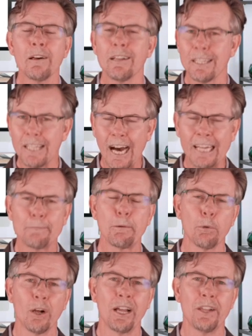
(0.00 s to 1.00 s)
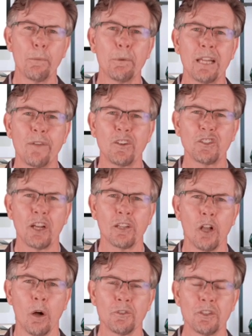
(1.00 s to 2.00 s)
A lot of people end up in FHA
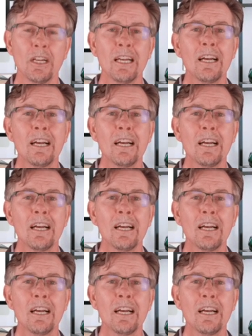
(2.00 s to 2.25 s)
loans.